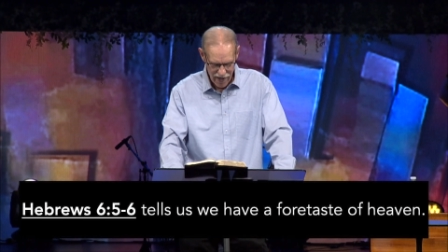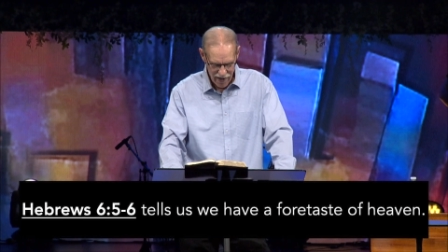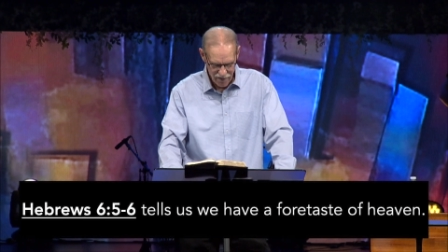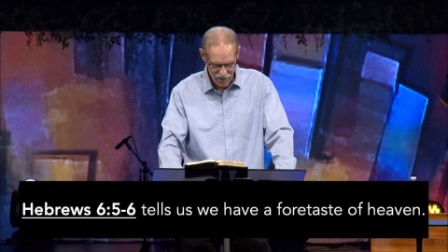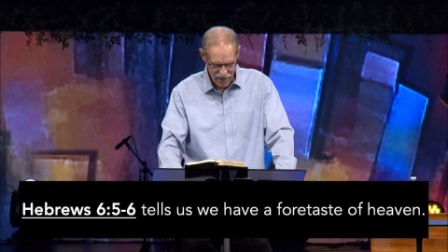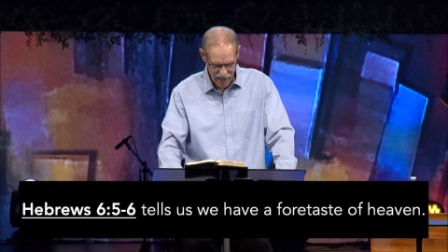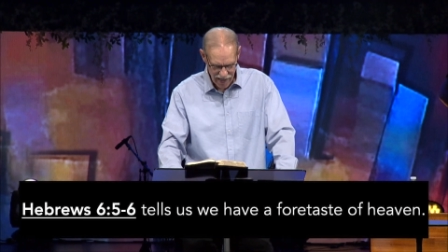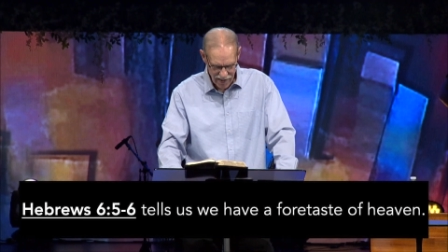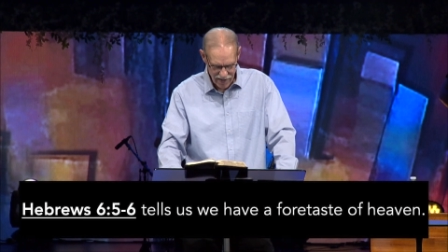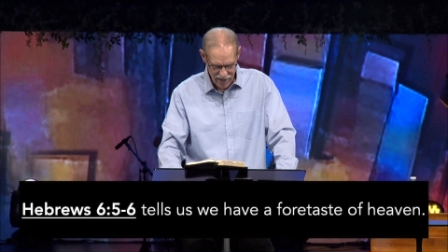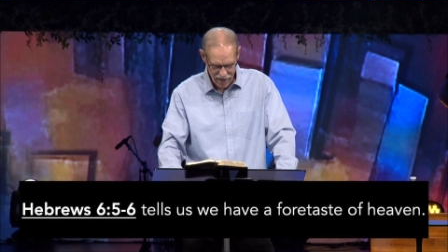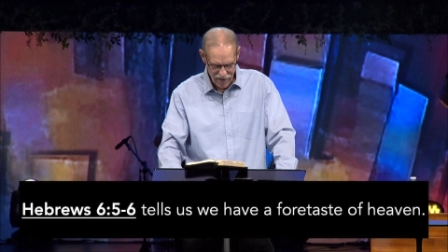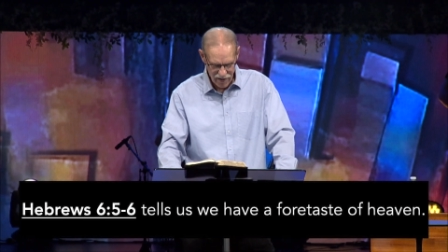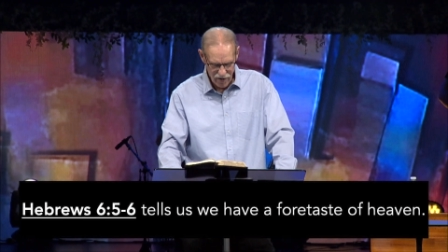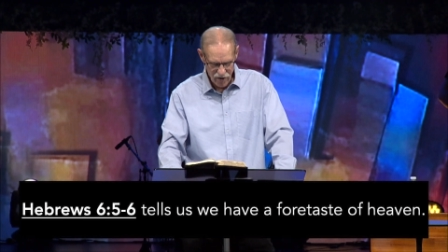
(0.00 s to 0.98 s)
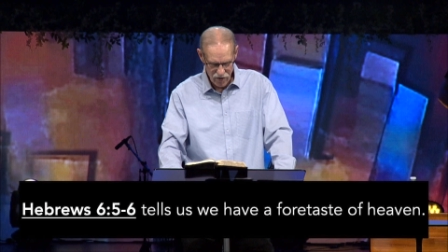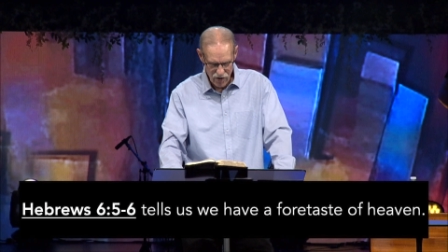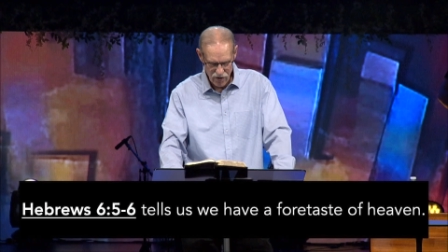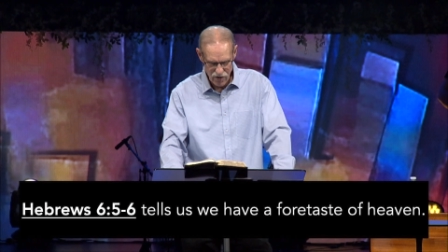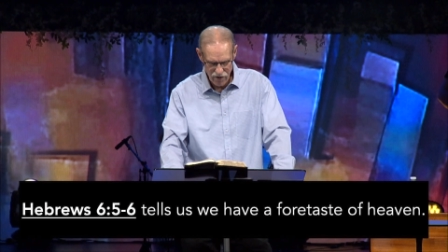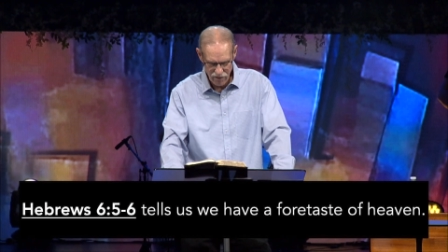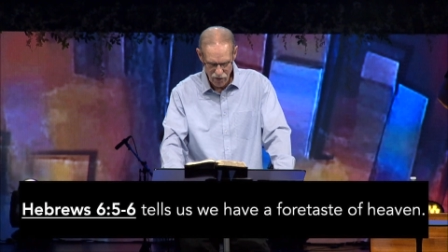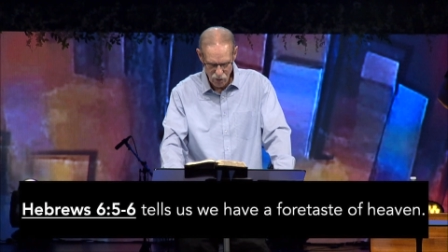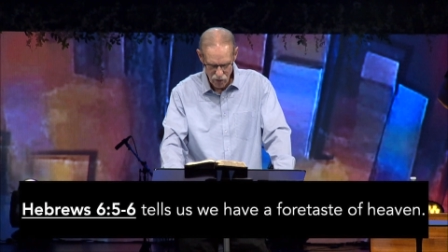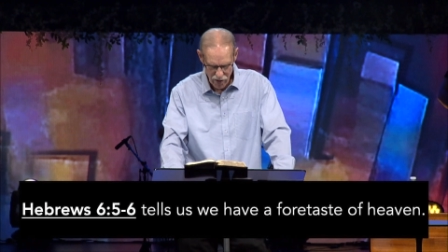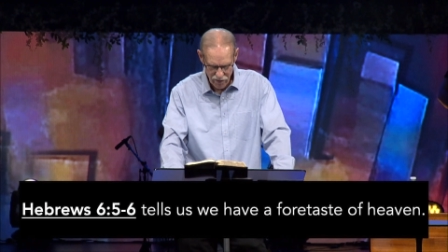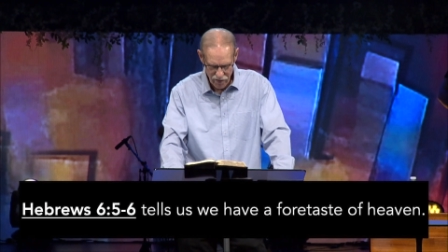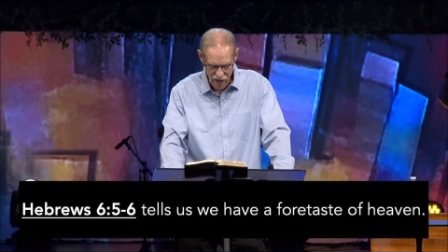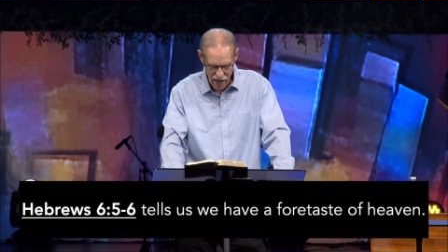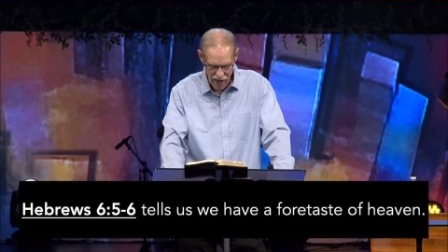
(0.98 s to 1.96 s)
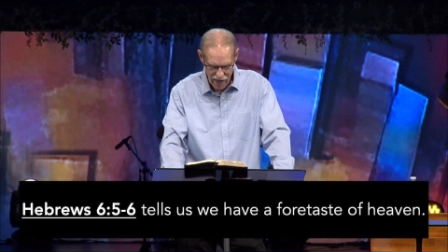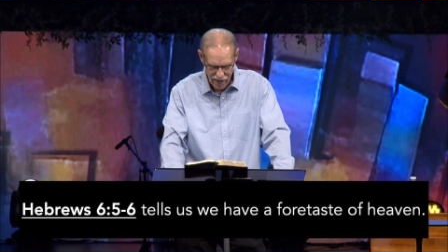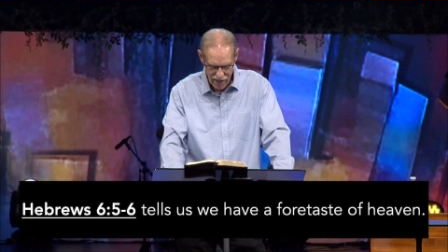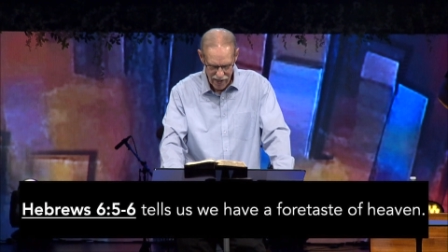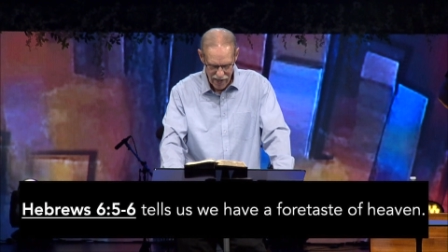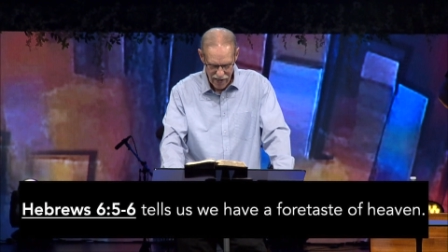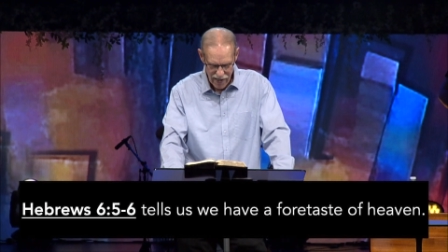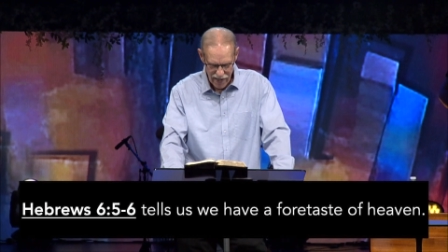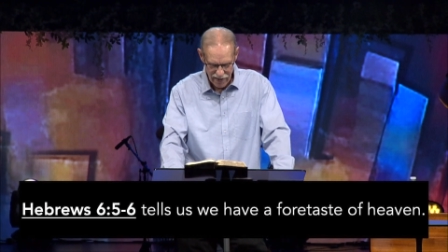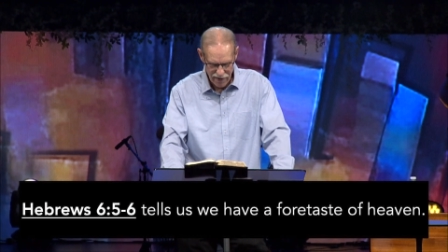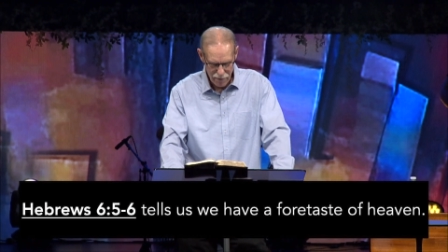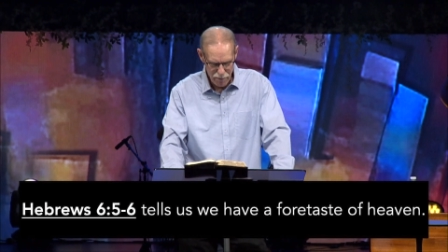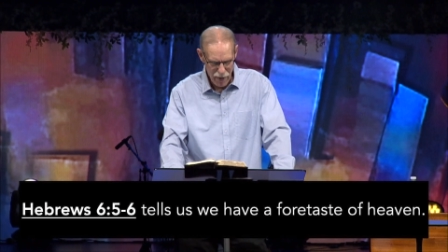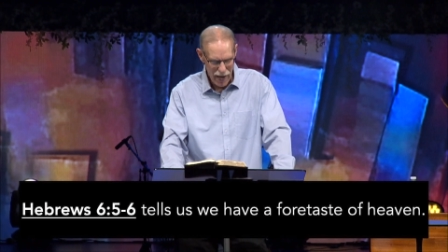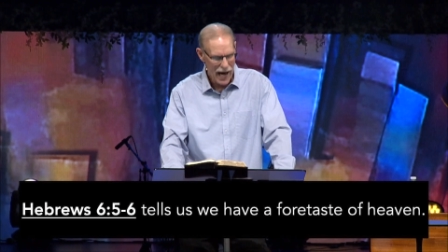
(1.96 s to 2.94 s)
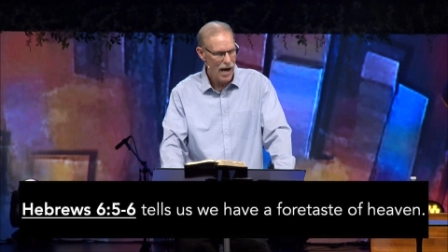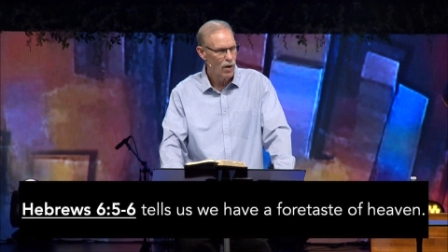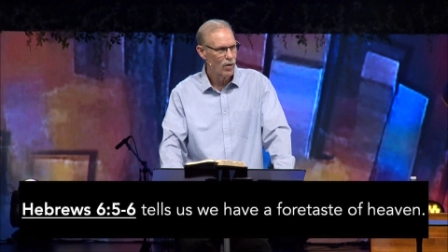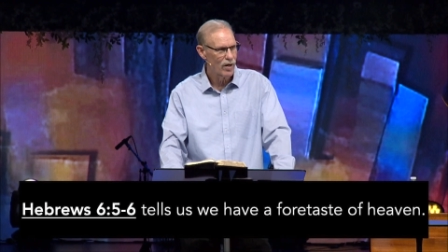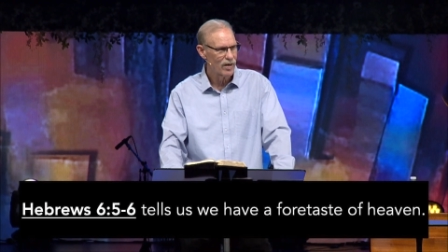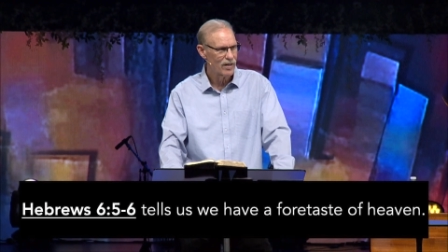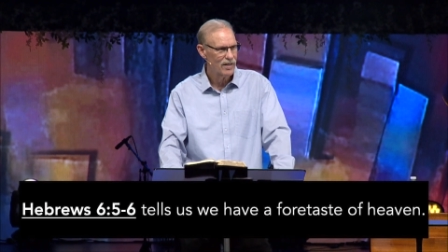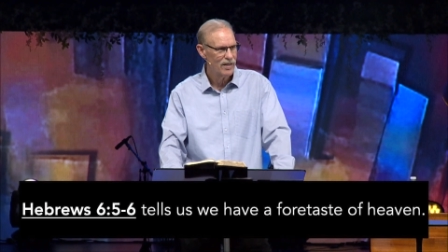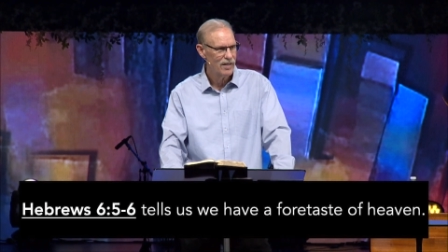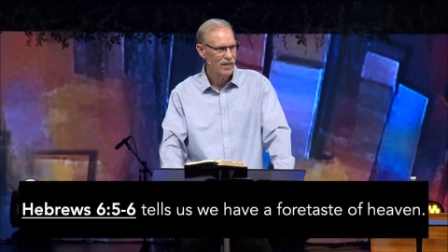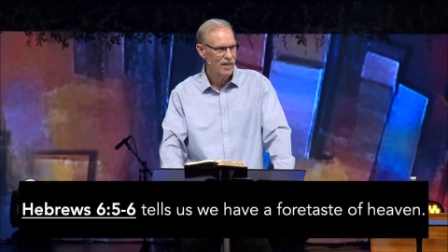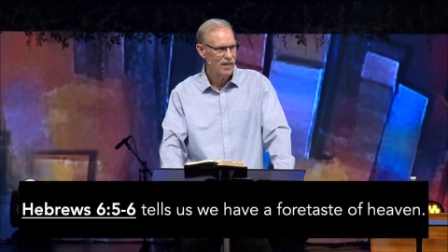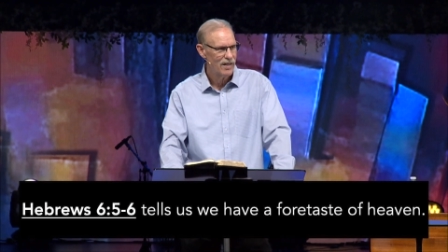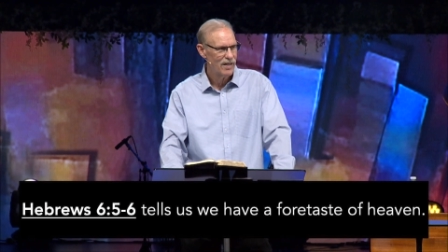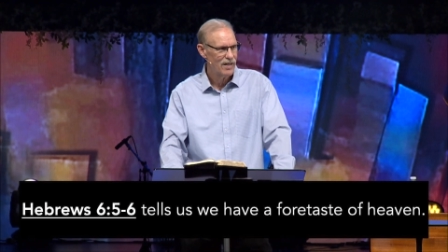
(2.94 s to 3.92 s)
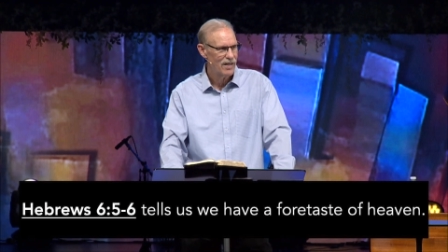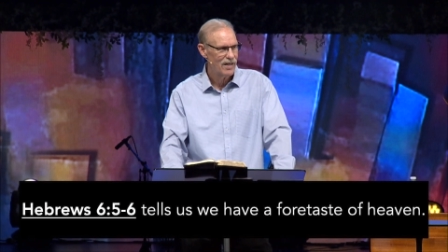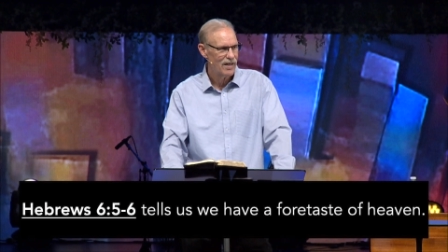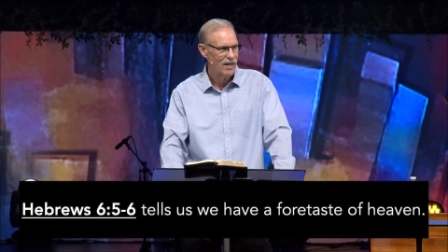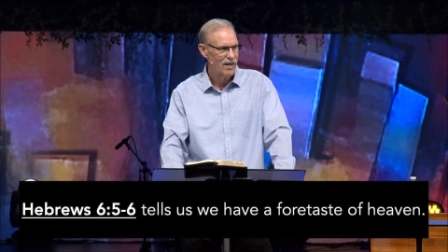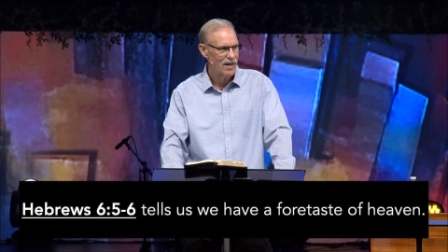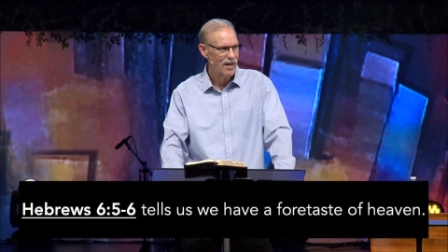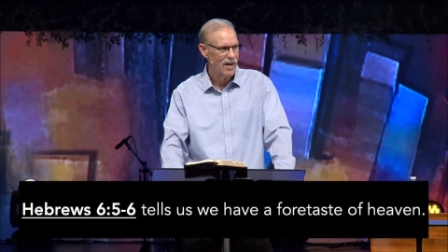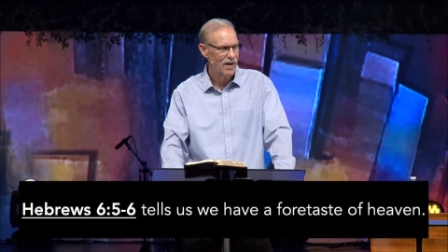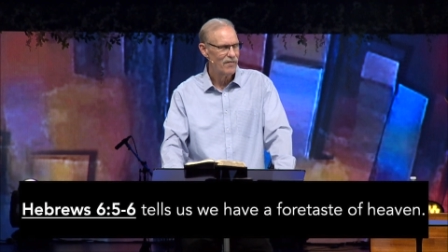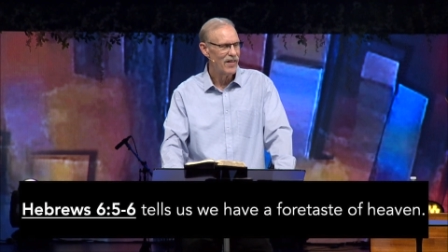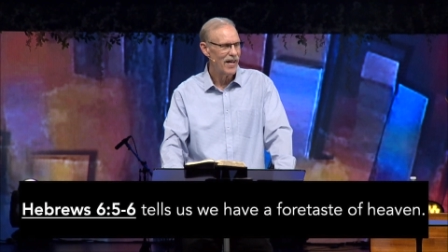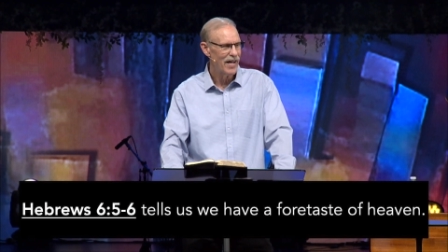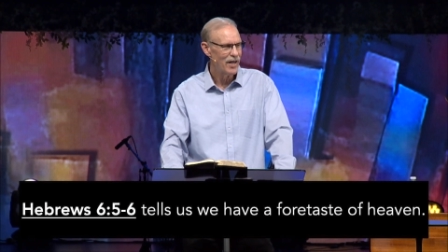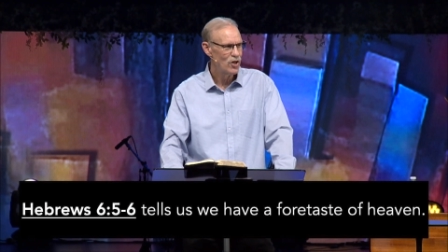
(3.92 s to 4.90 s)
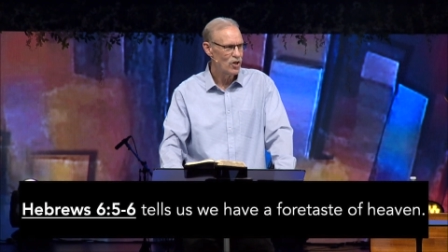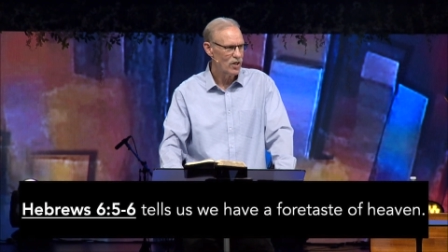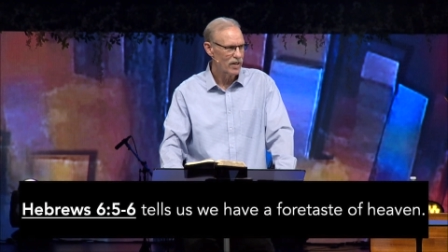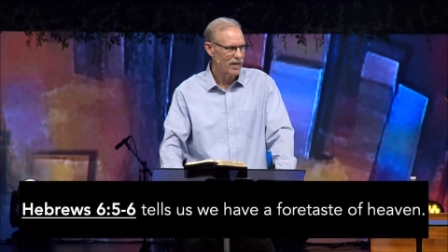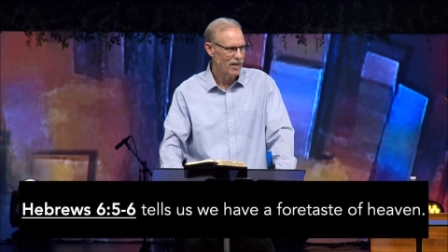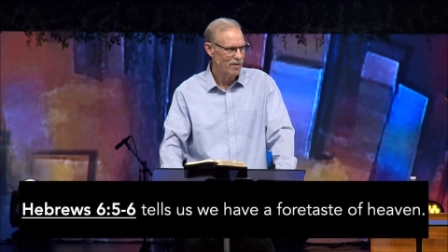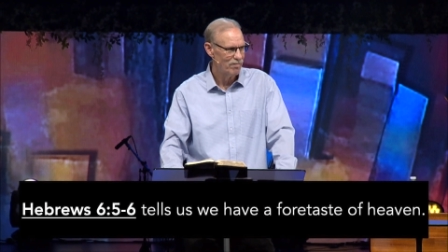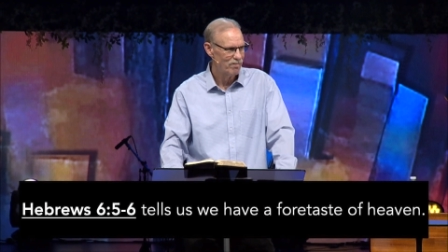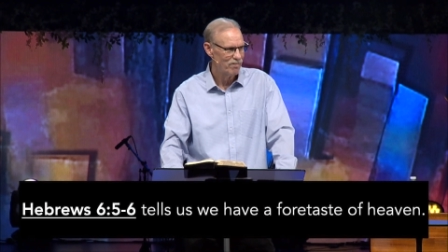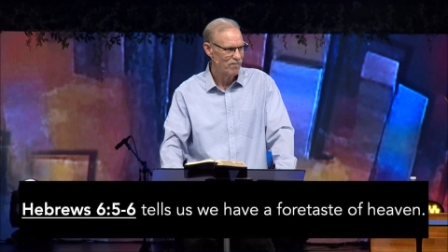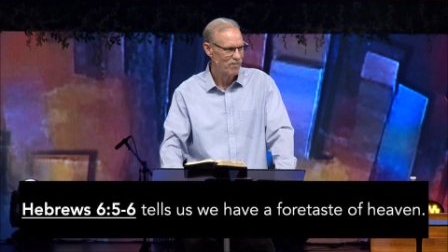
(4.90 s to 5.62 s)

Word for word: have tasted the goodness of the Word of God and the power of the age to come.